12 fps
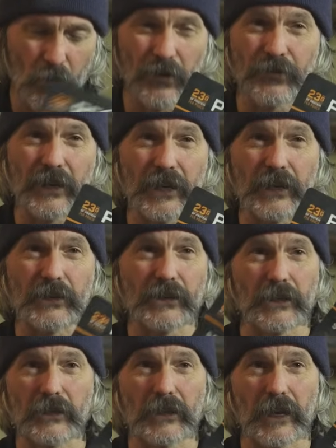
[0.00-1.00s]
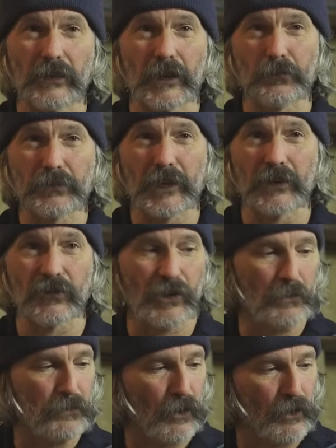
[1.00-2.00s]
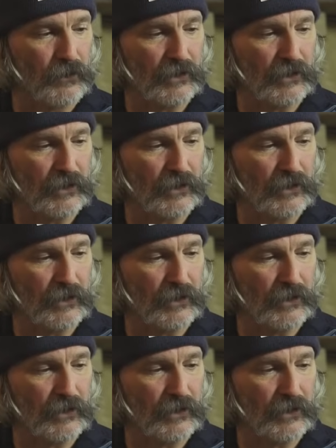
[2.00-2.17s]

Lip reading: of these and then potentially a bar.